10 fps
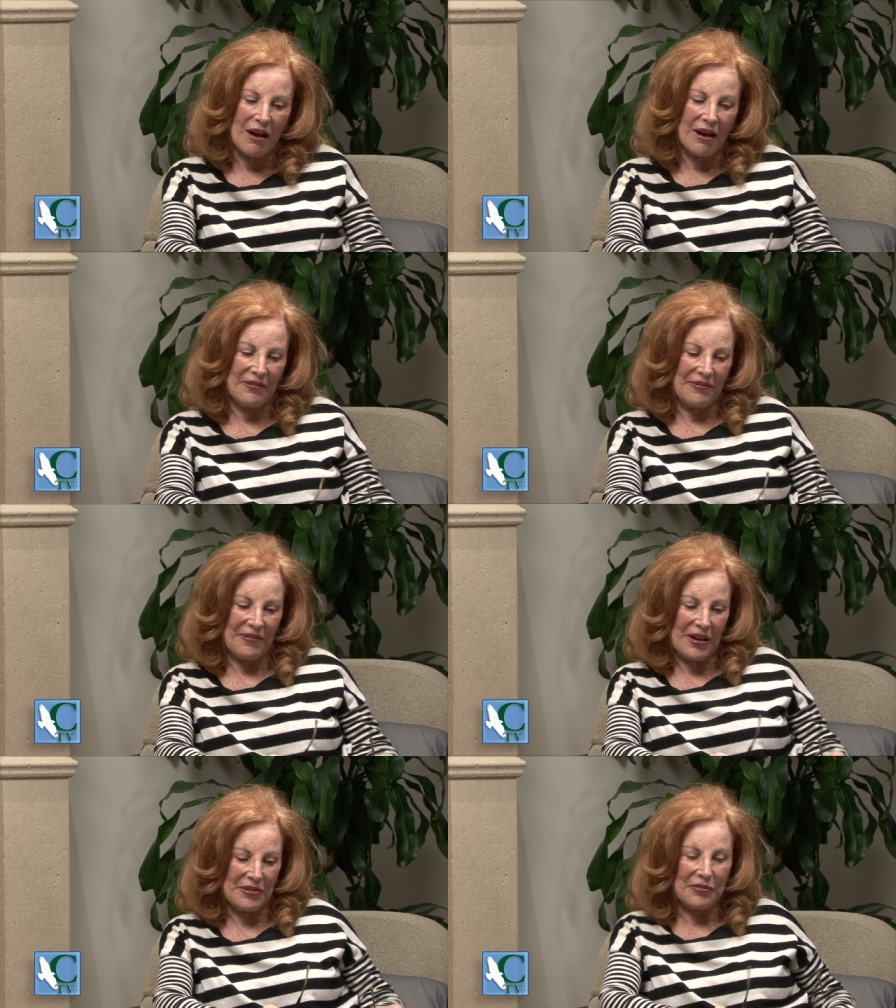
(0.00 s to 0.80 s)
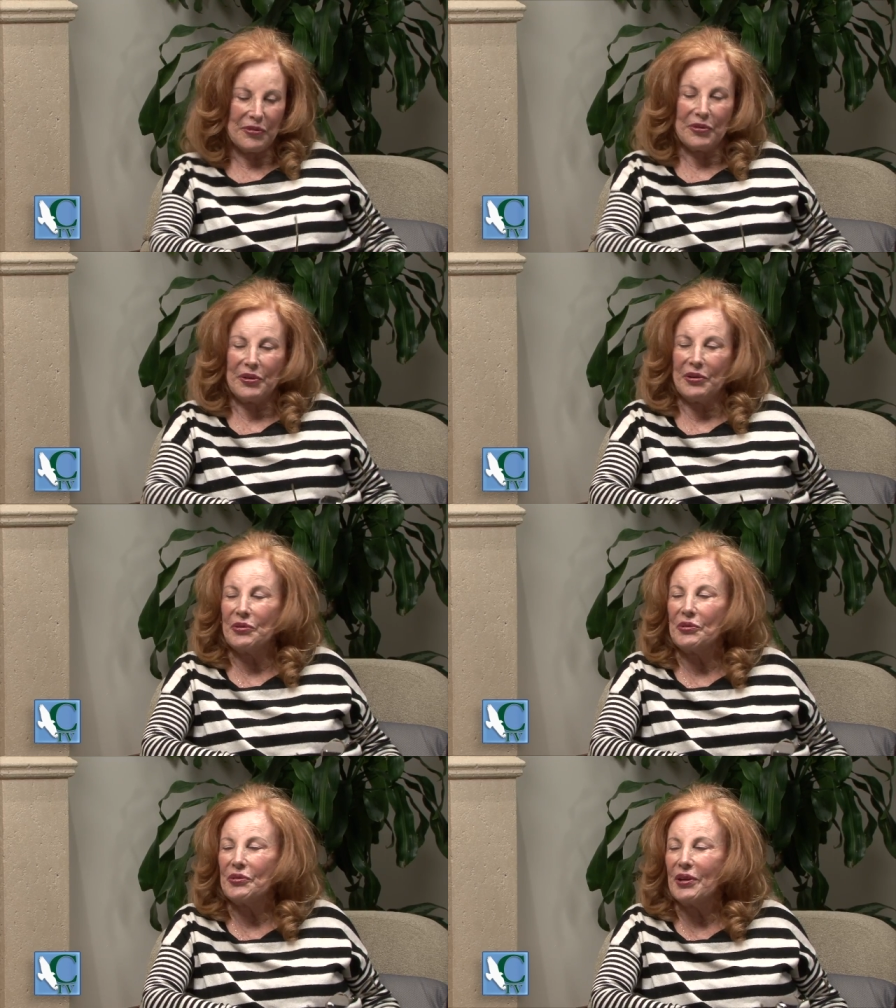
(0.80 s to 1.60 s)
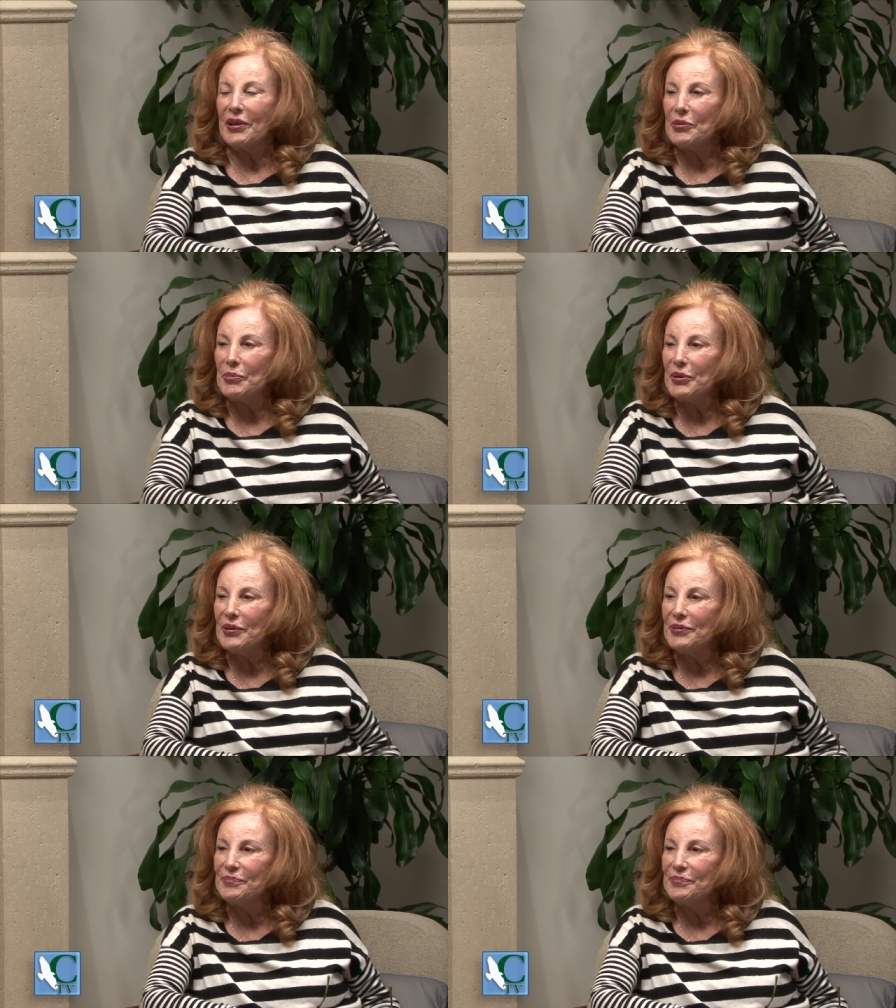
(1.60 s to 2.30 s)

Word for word: i find it very understandable